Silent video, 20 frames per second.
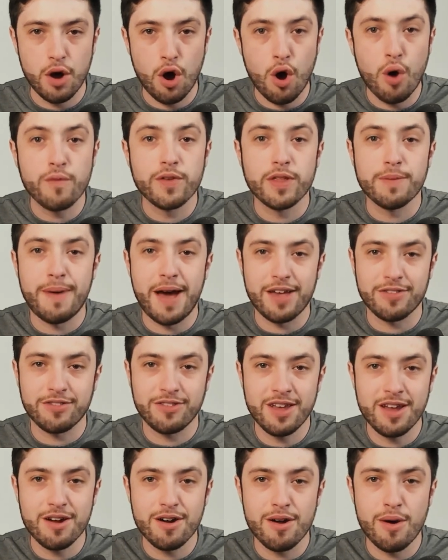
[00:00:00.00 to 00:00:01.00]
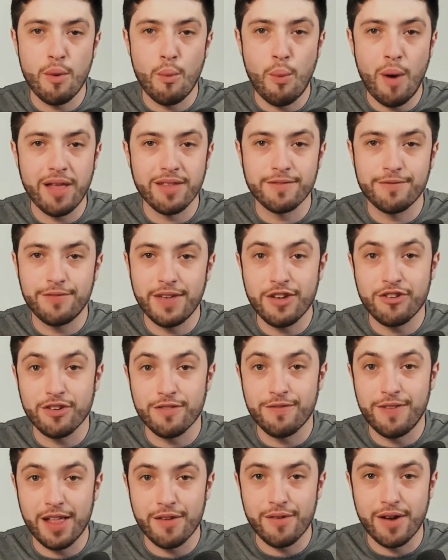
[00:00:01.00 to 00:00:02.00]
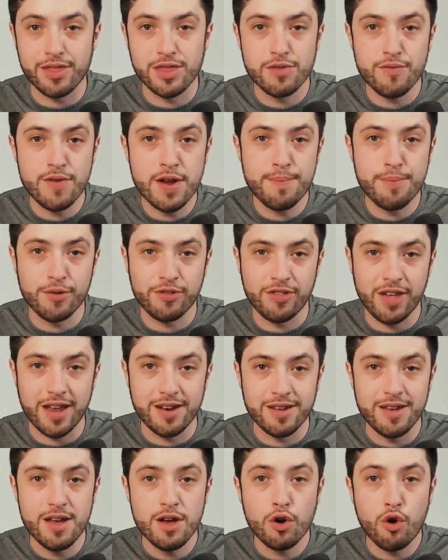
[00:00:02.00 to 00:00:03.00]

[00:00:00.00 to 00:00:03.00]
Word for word: Over the past year, while inflation fell around 3%,